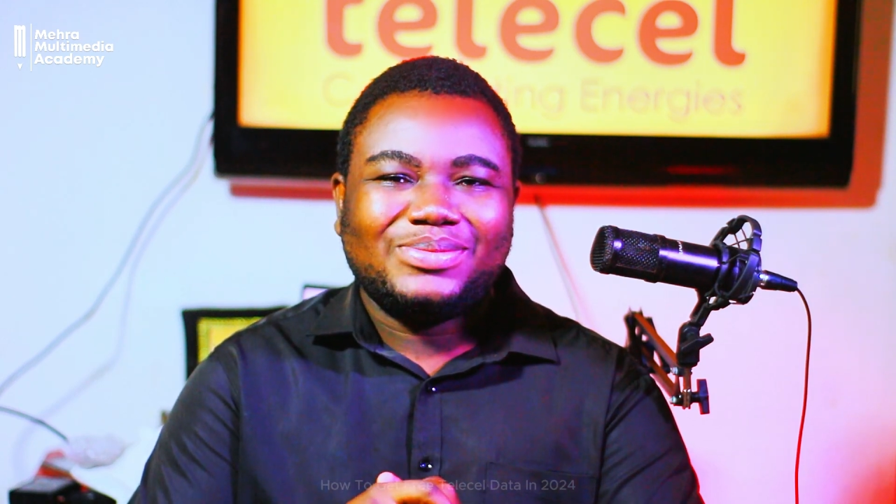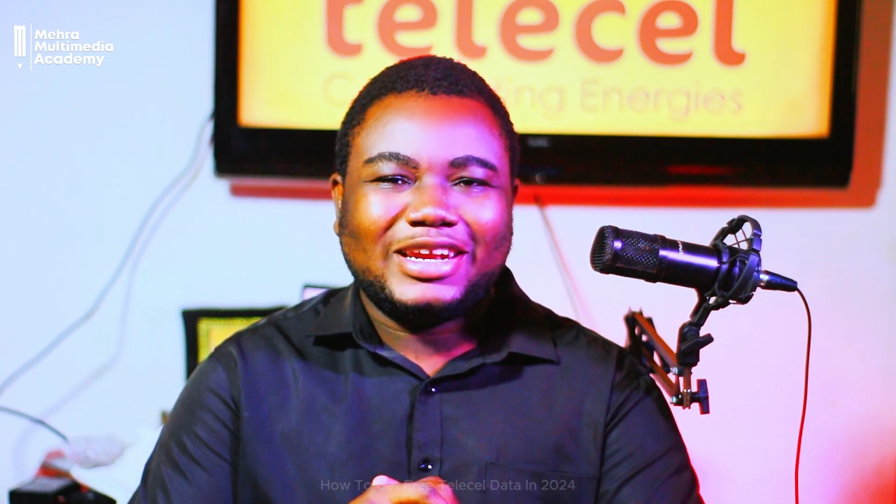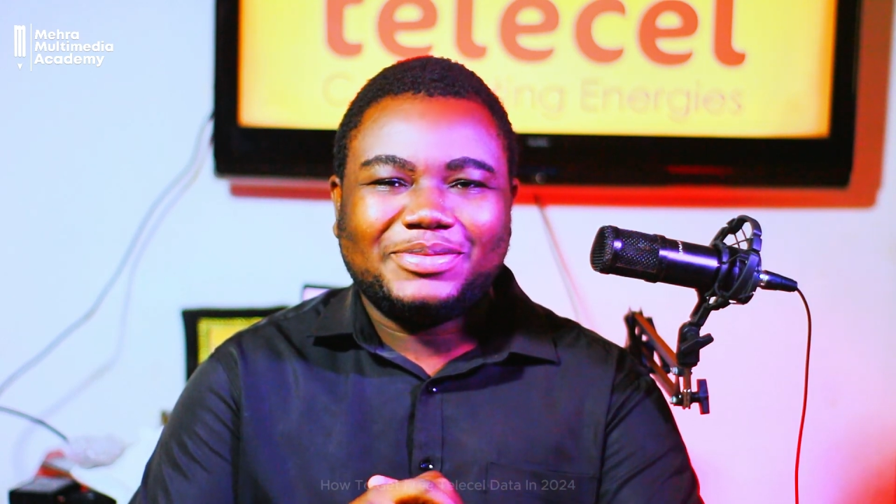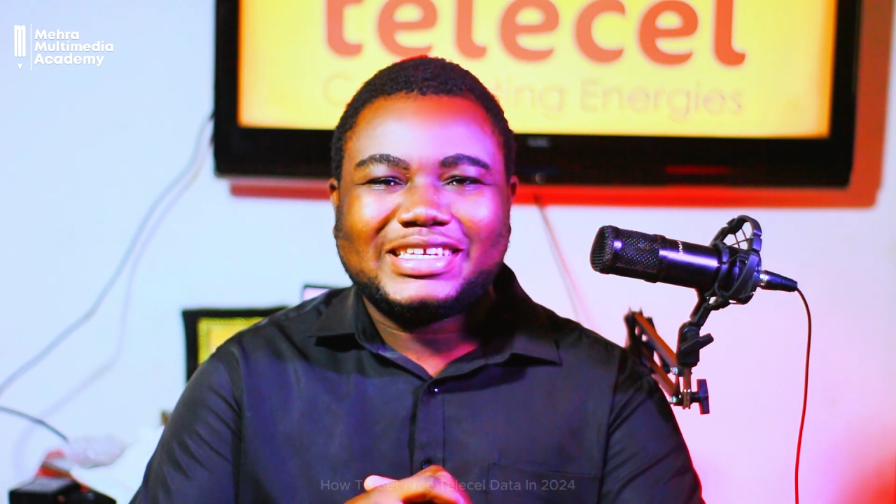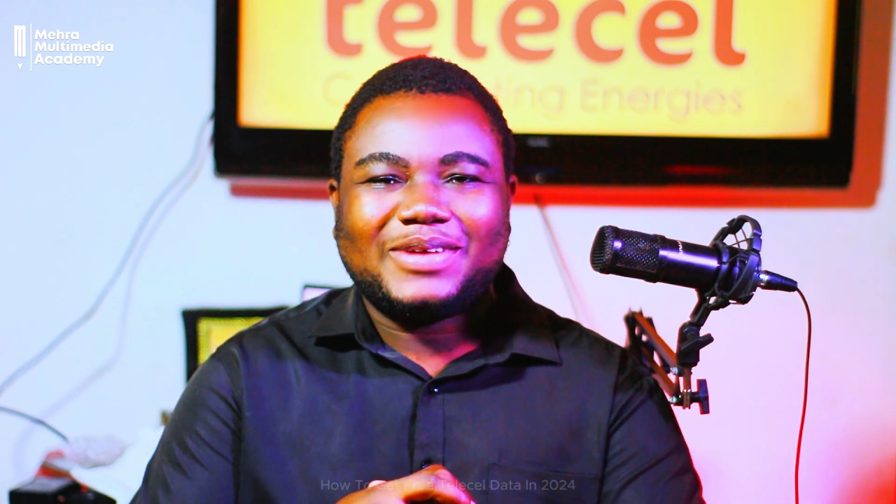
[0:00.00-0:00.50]

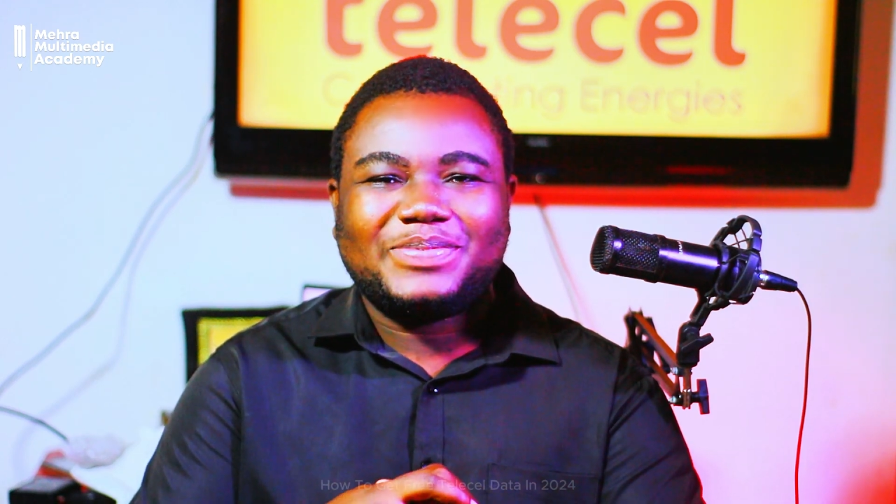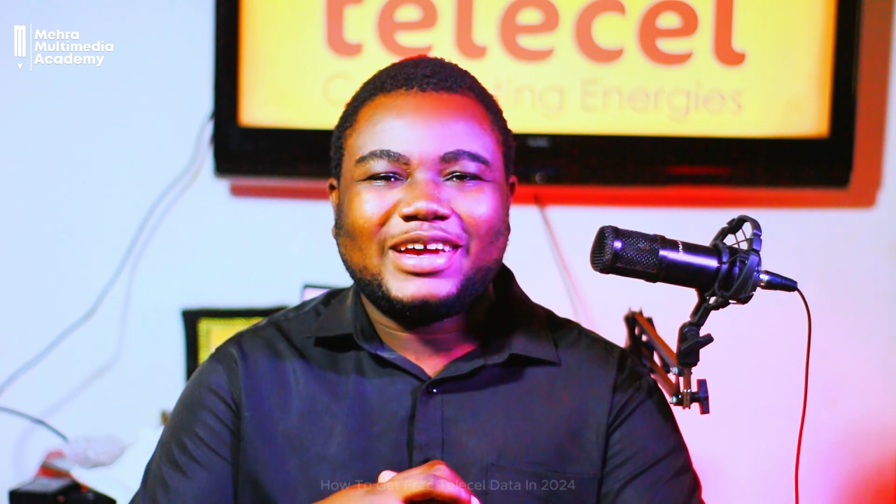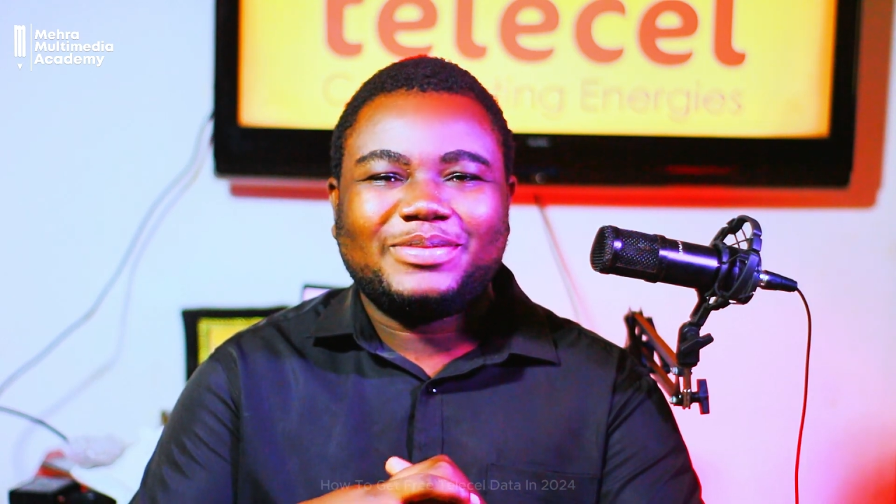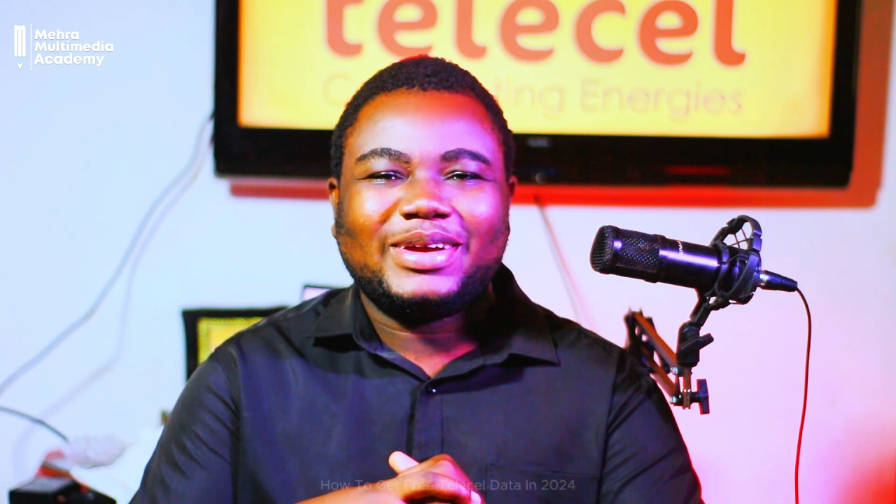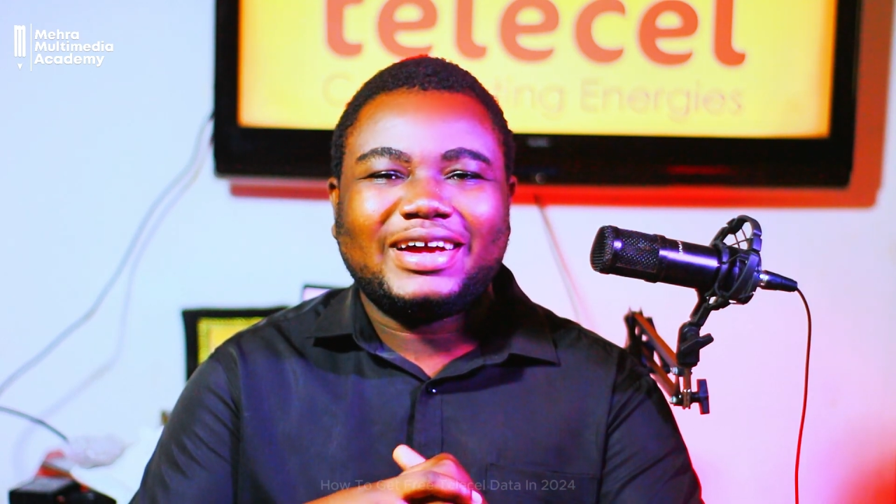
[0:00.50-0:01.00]
My name is
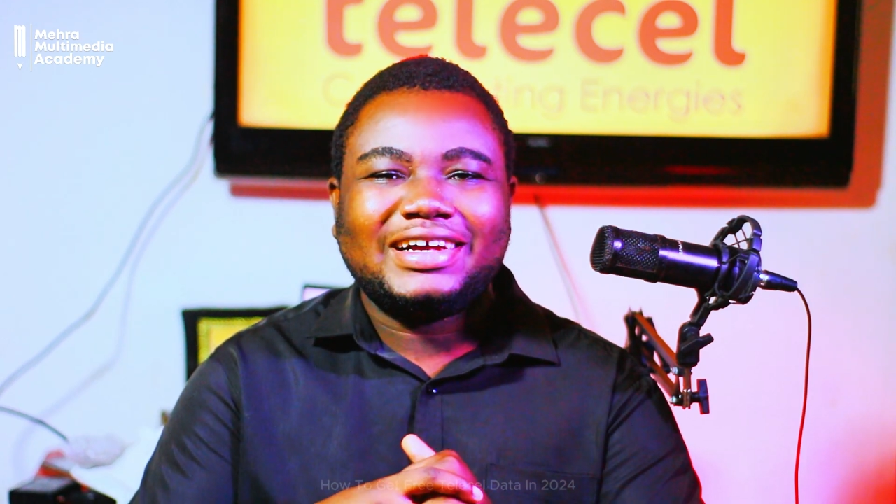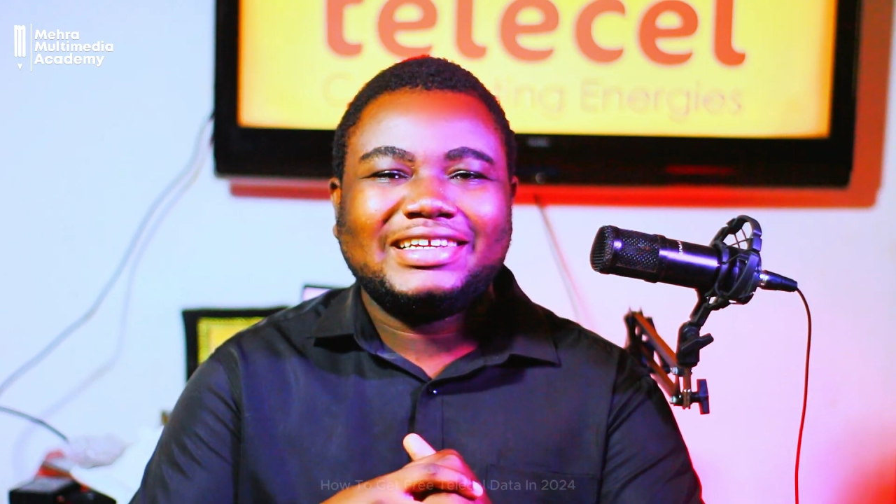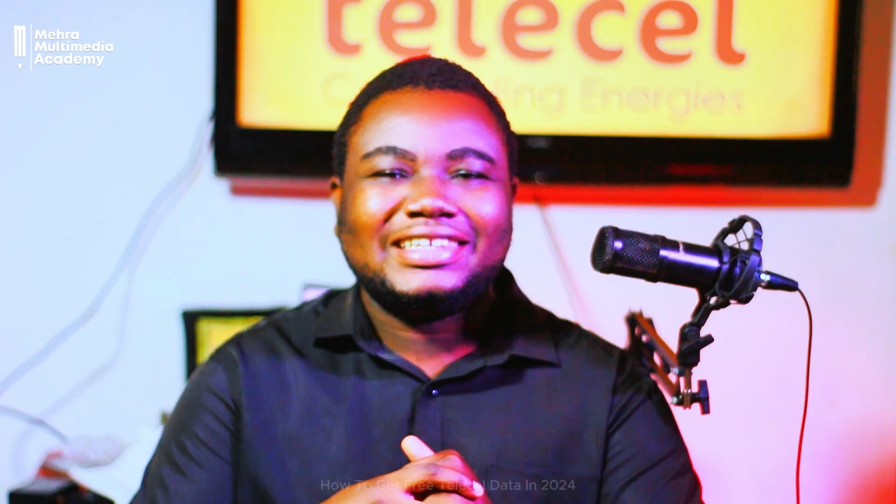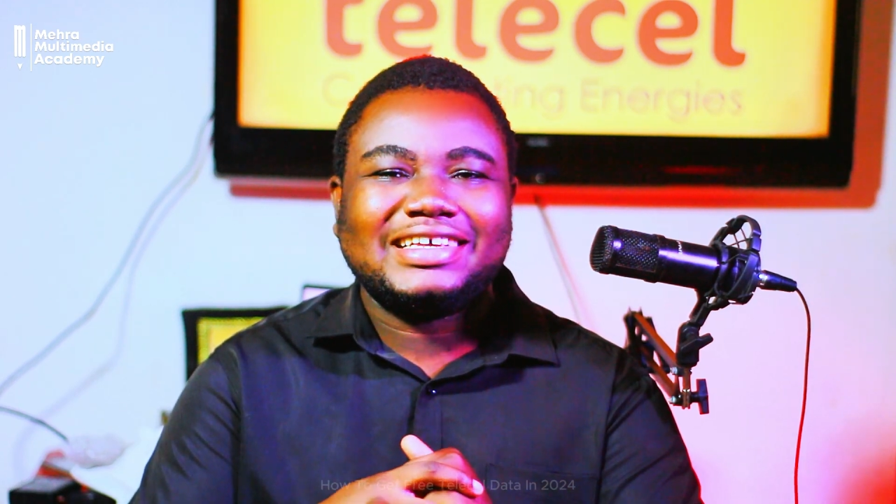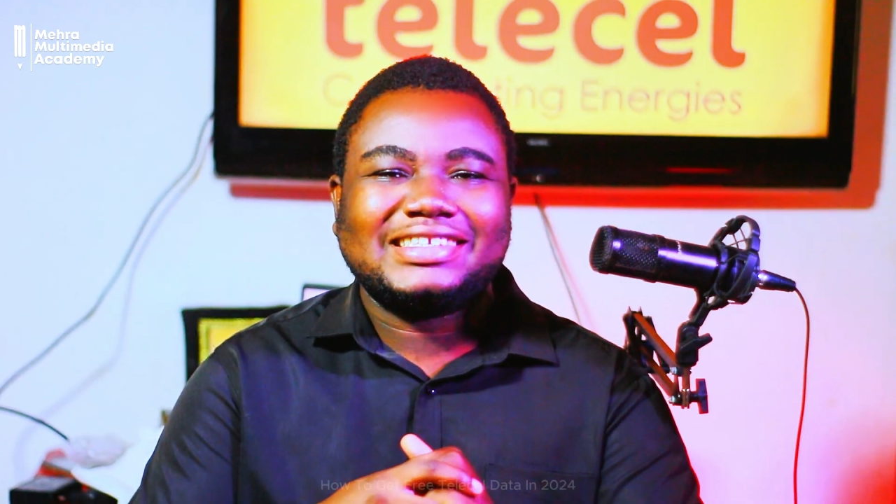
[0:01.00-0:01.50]
Apiamira.
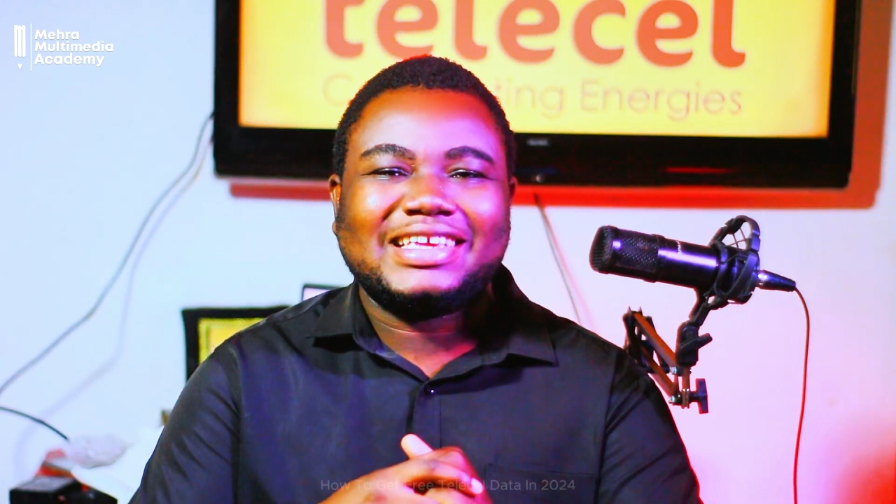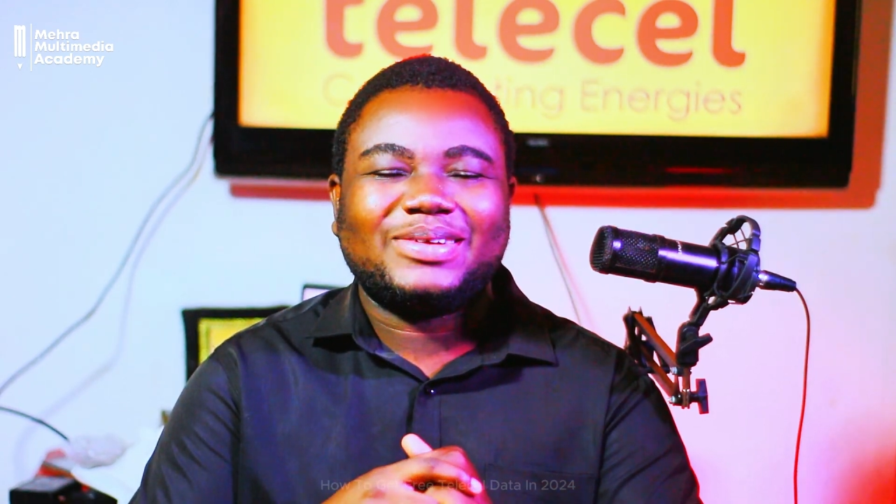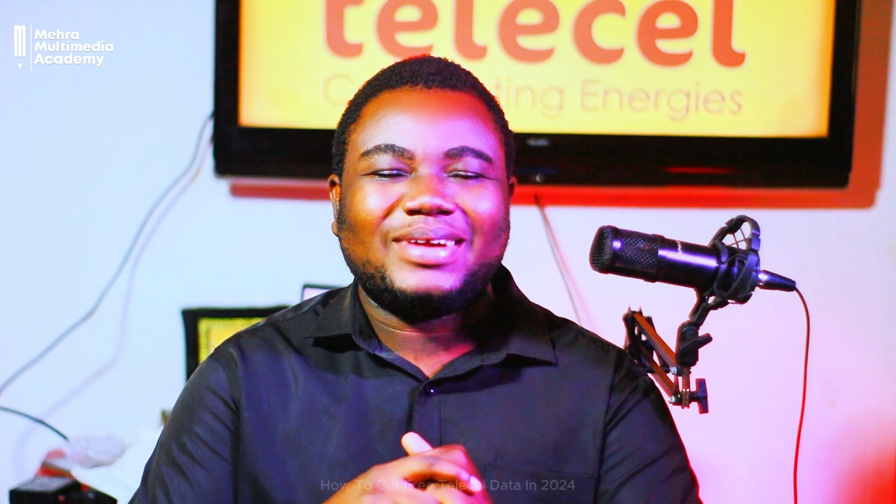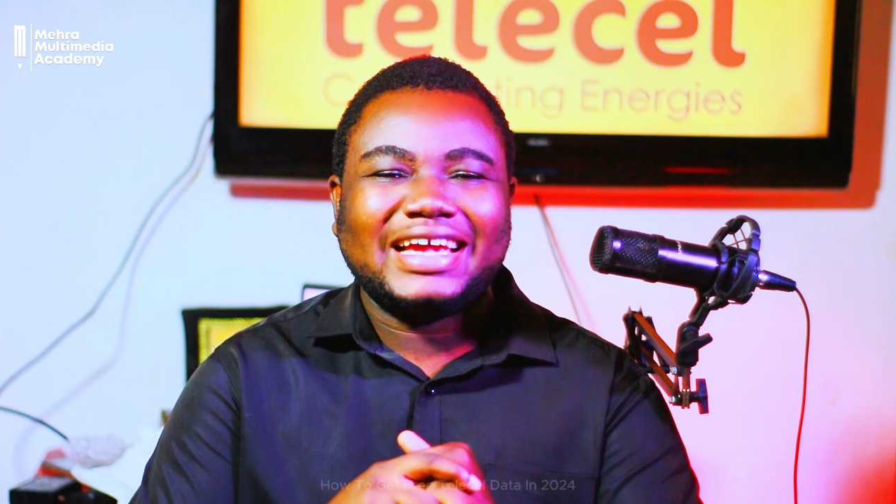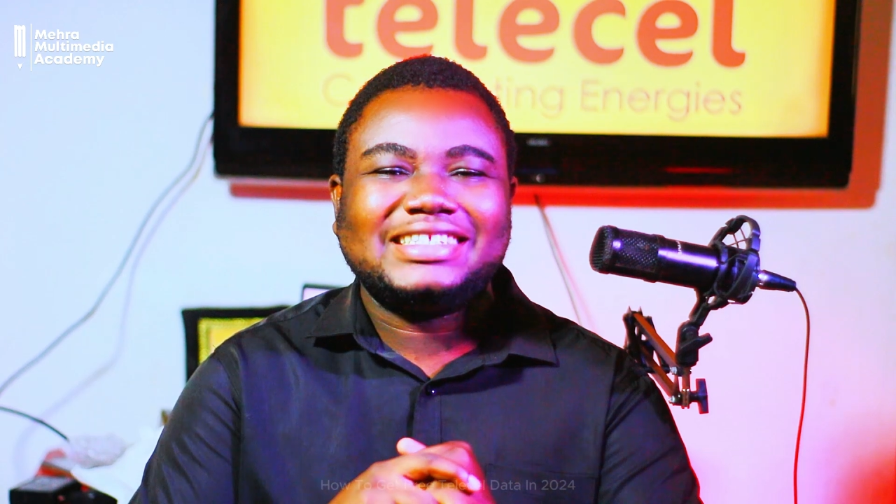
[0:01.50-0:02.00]
Let's
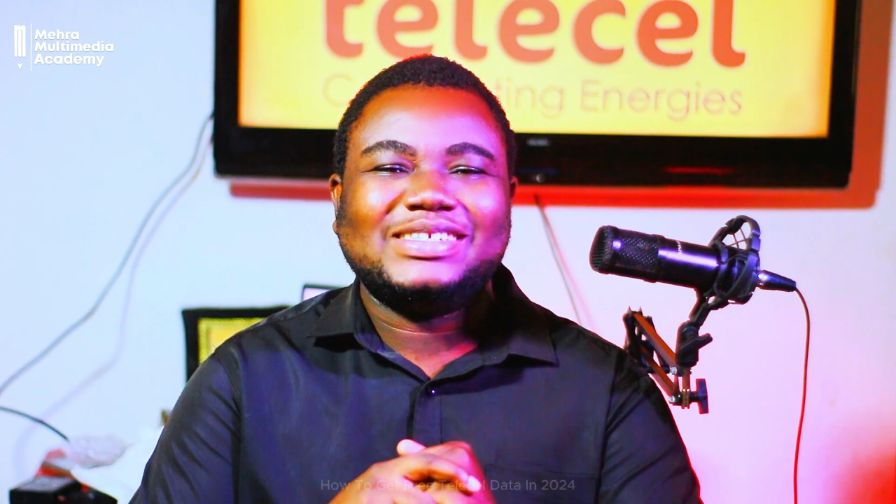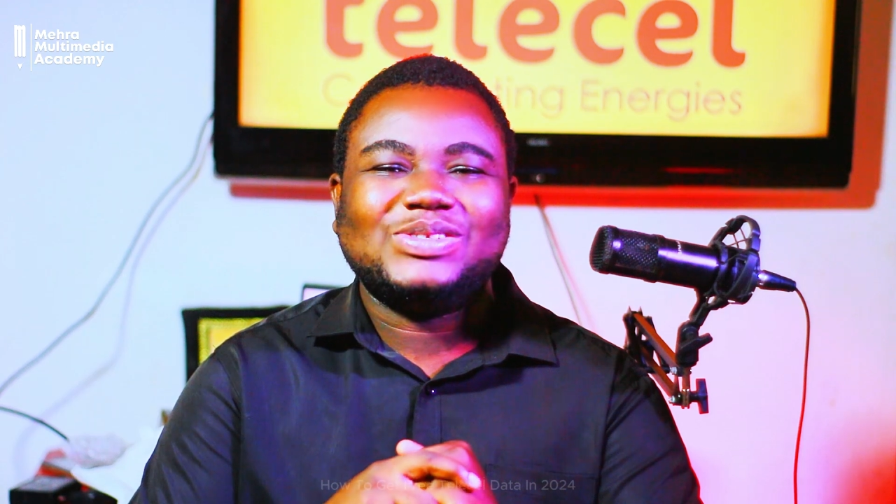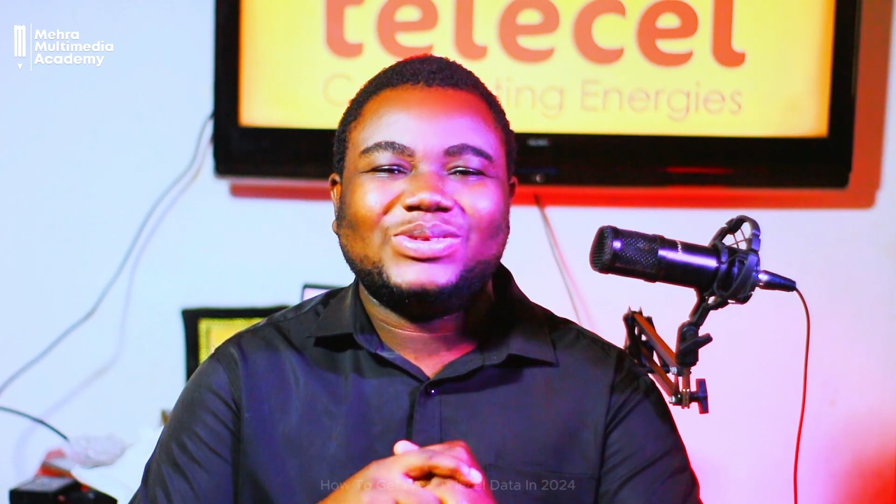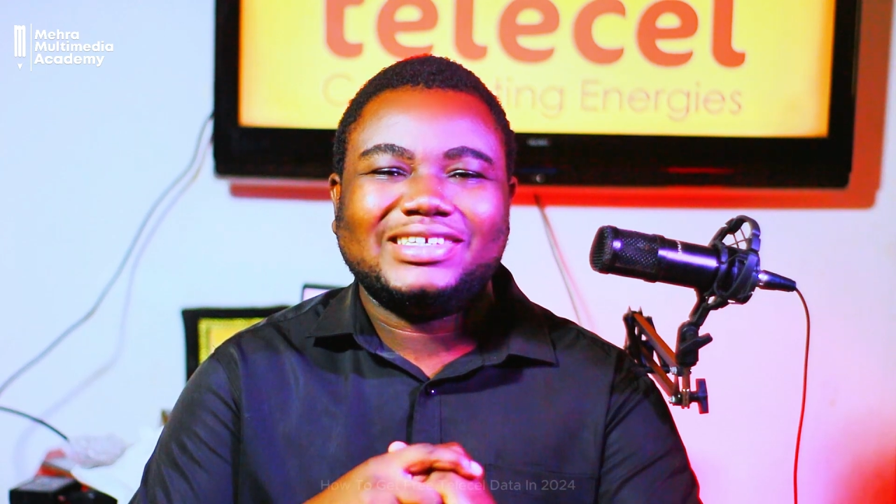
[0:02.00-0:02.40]
get right into